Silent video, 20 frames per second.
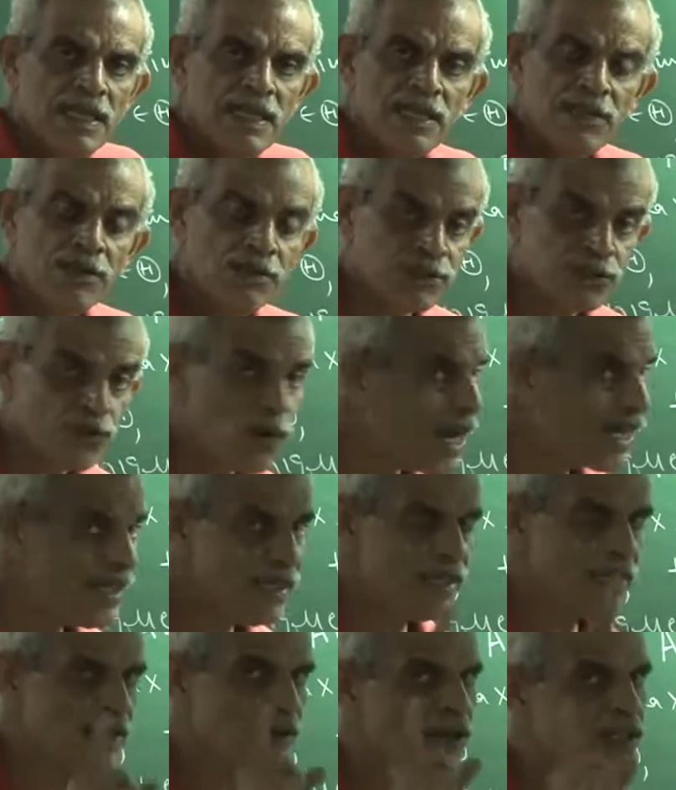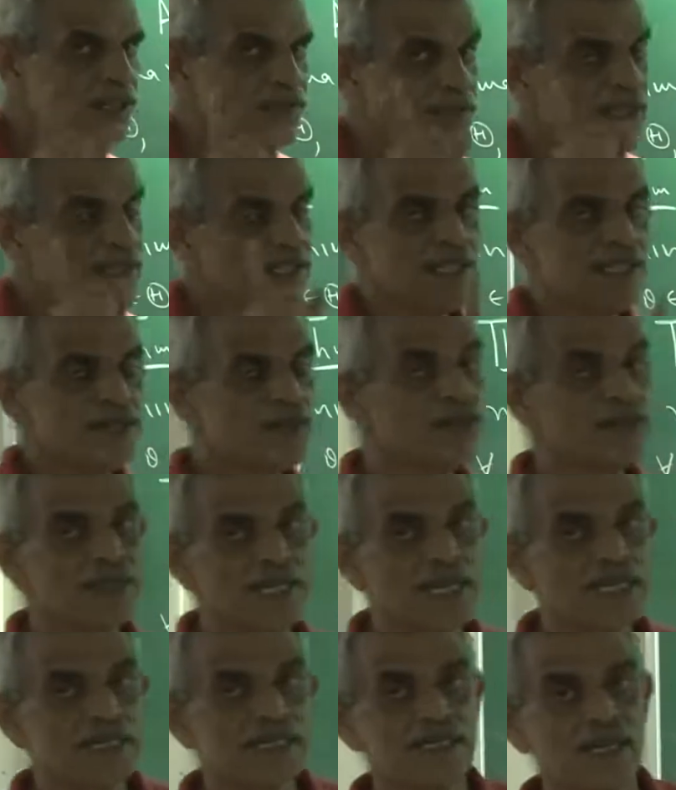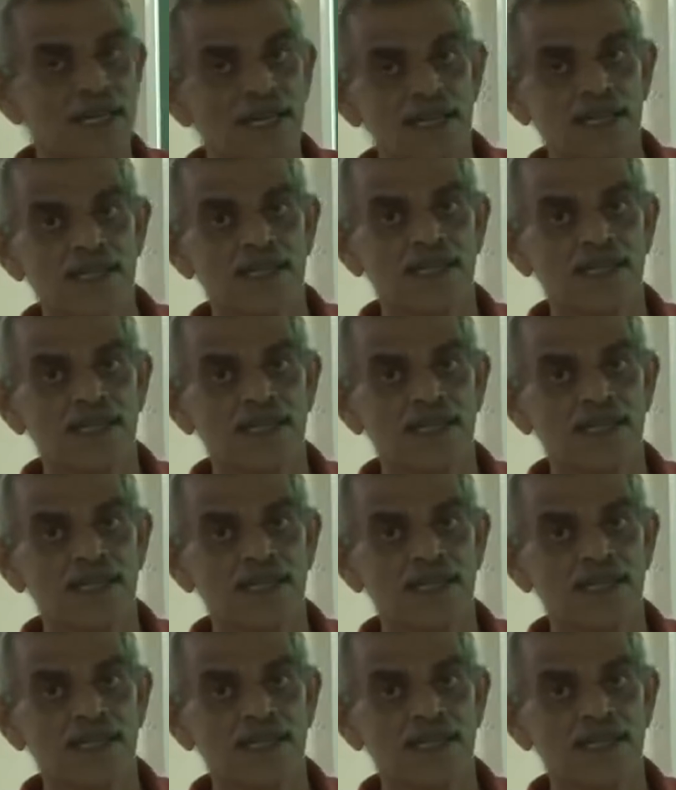Now square error loss function, note that is a